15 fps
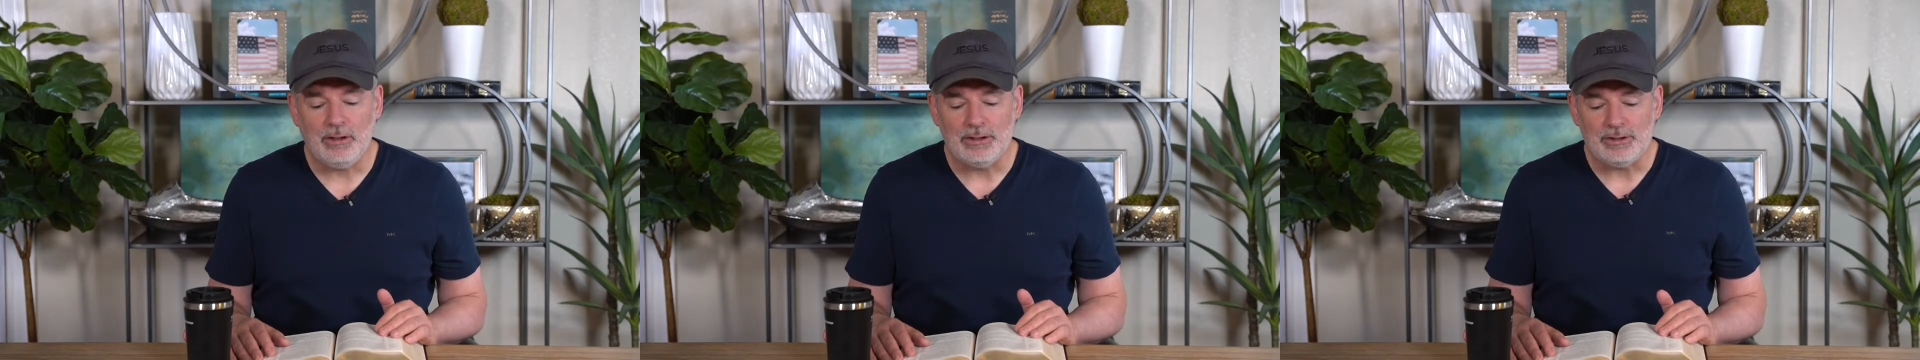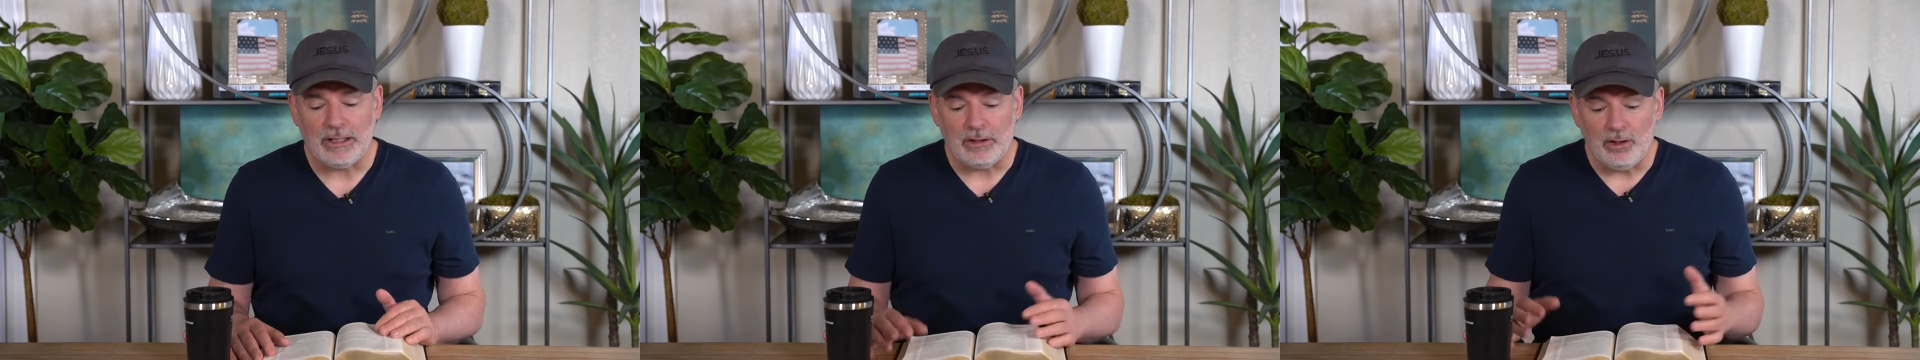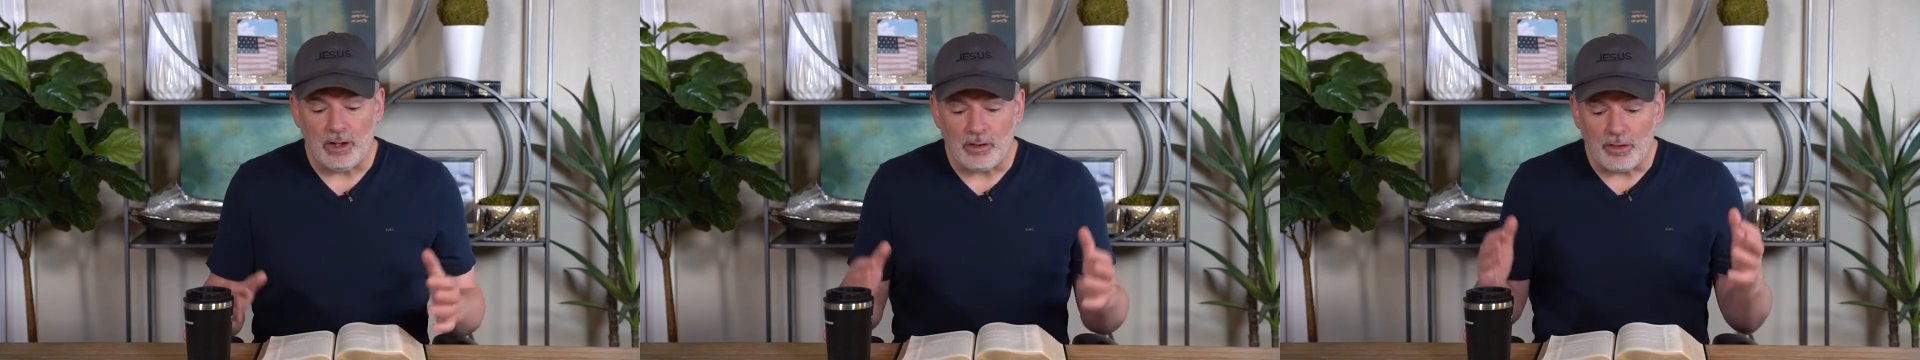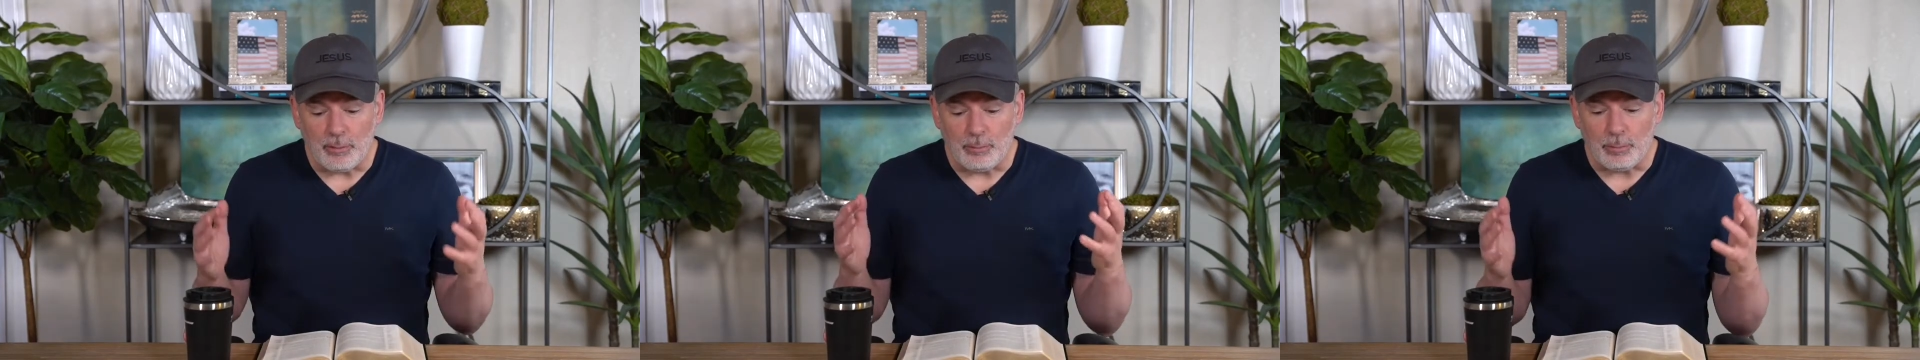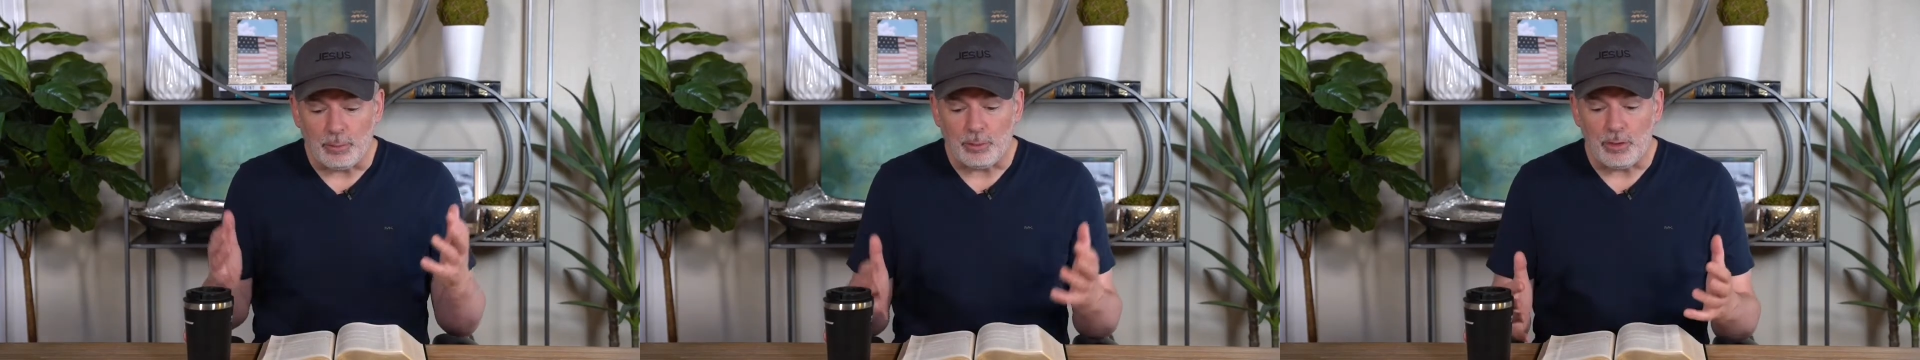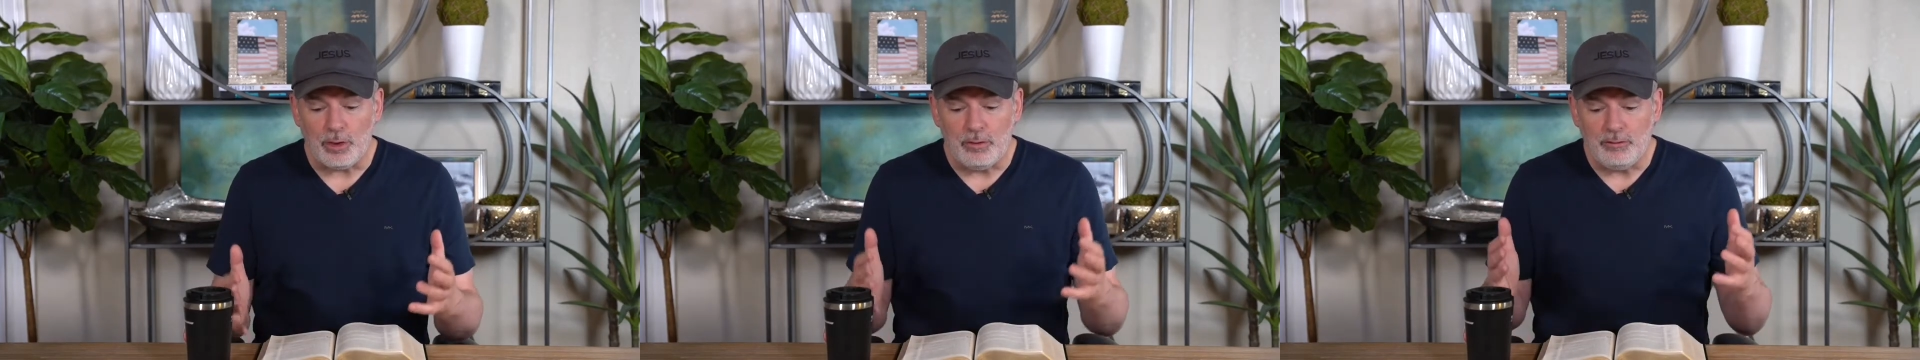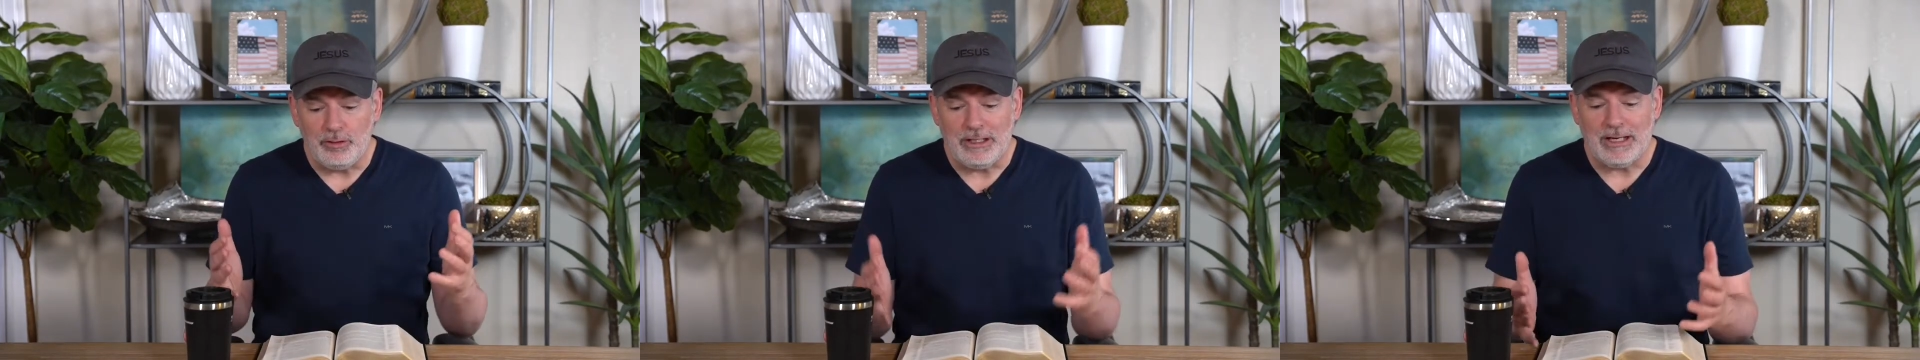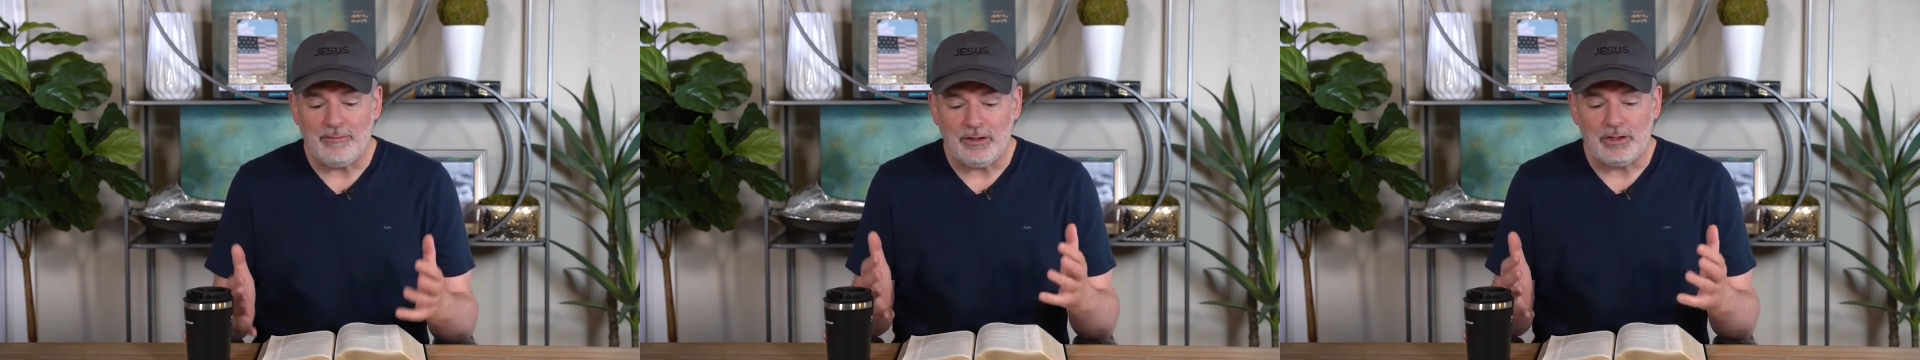He's saying, look, the proof
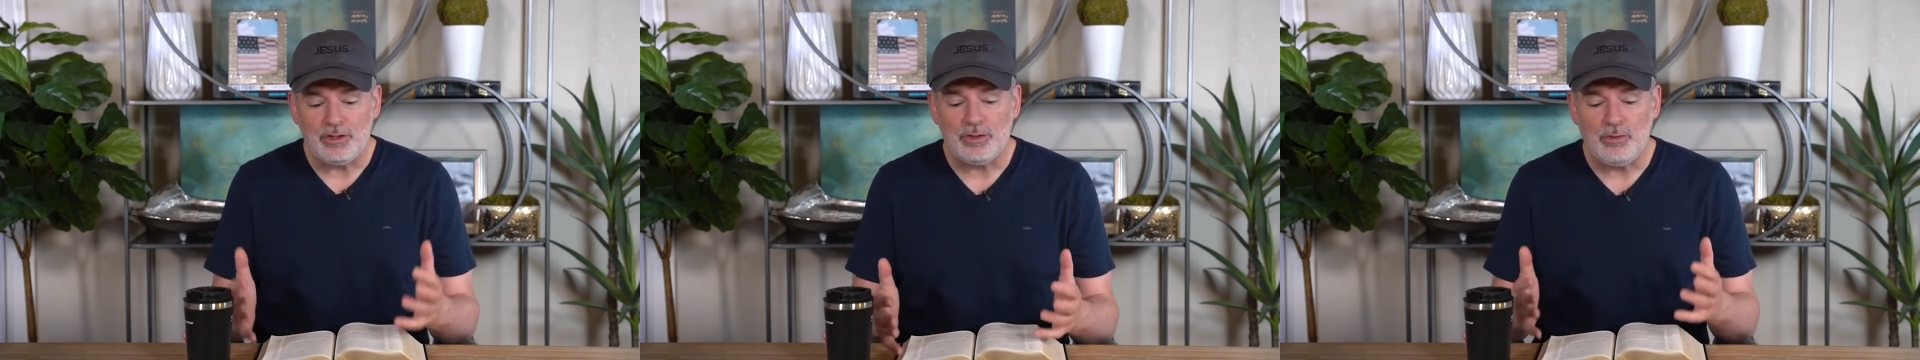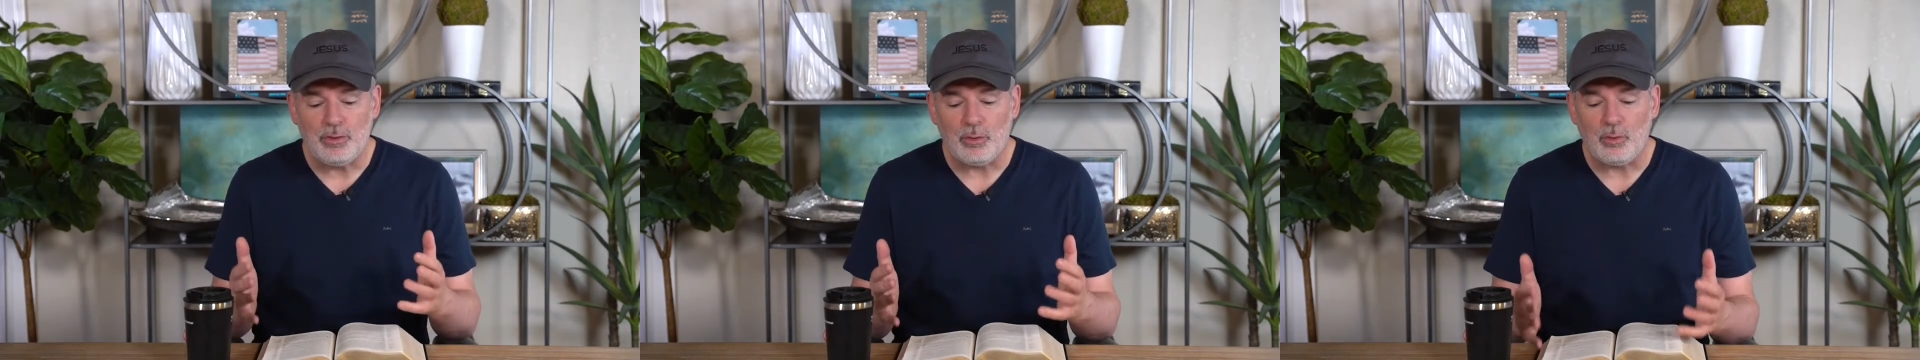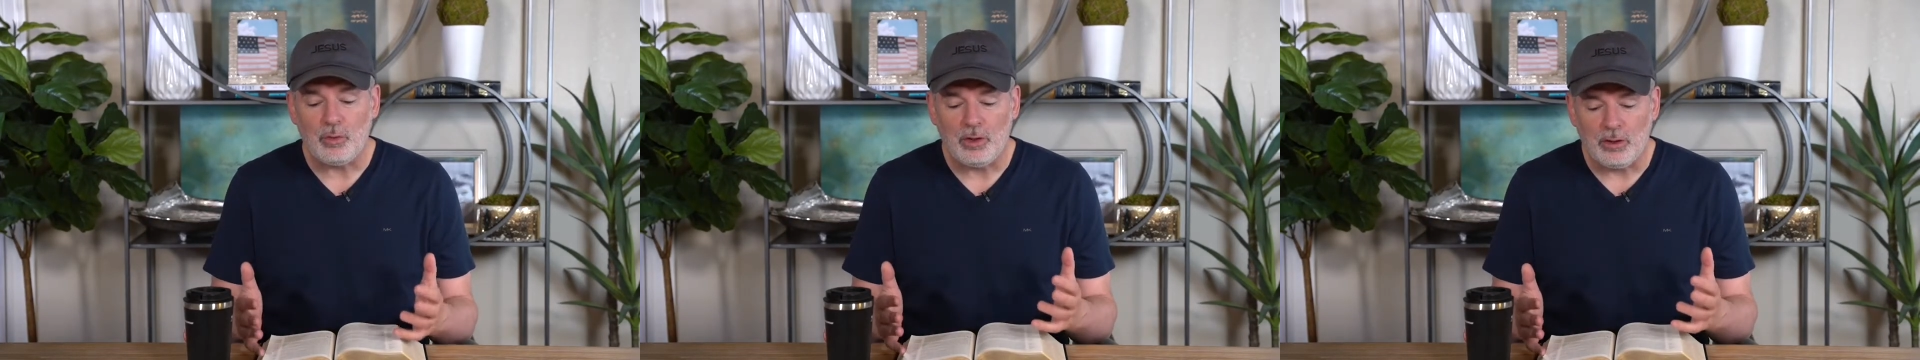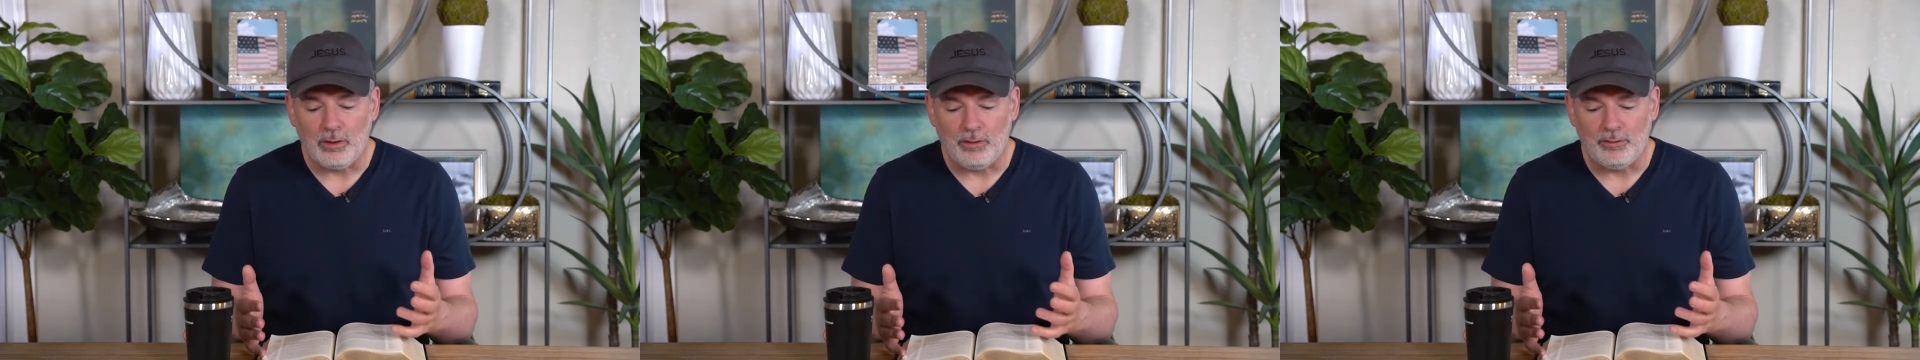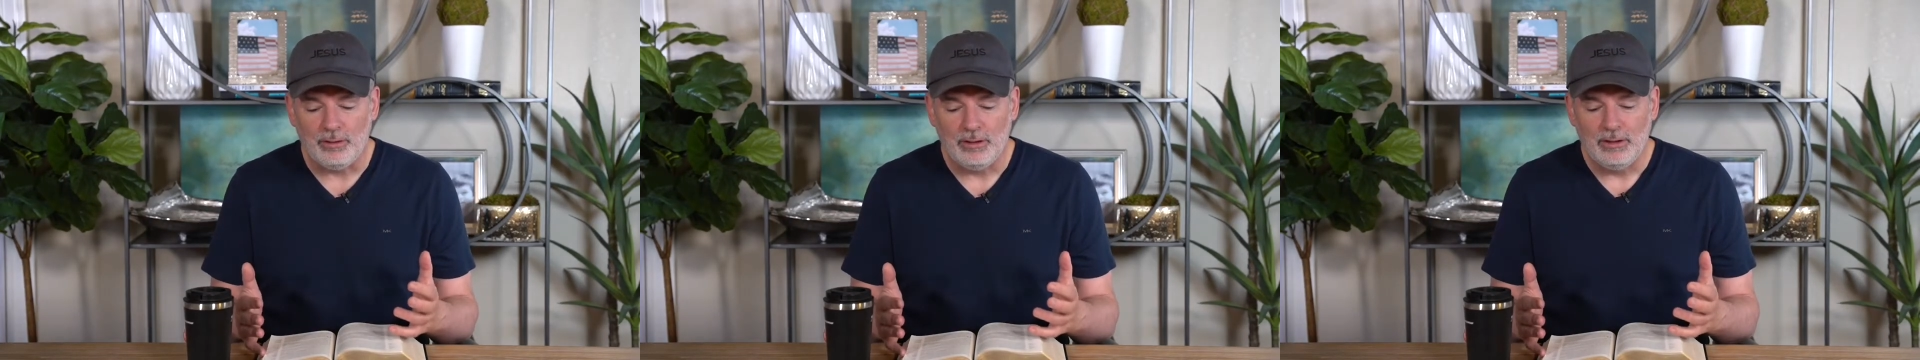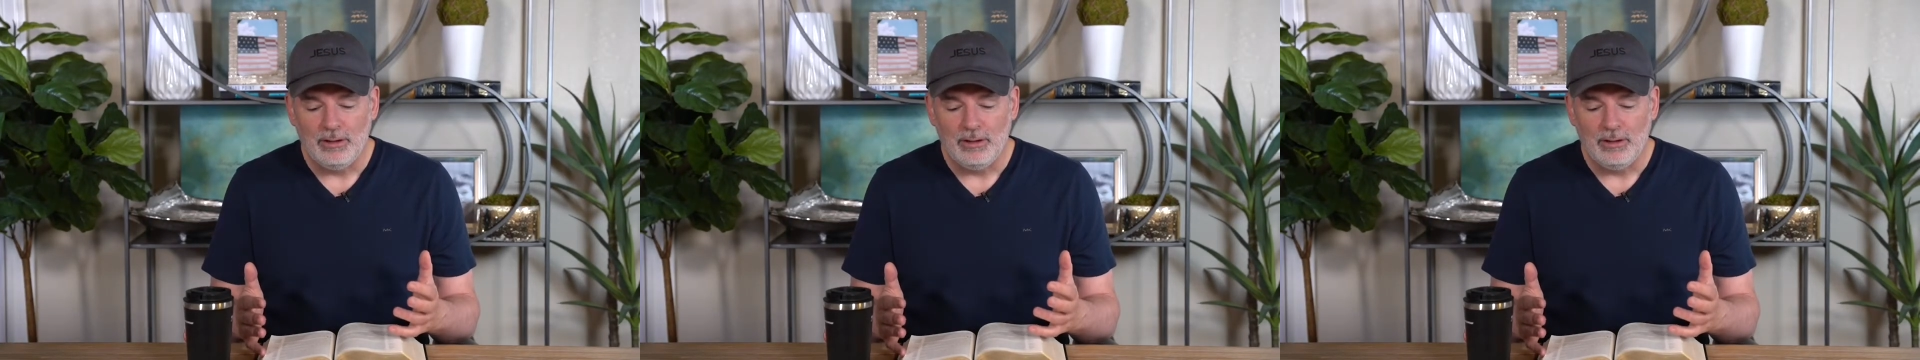given to the world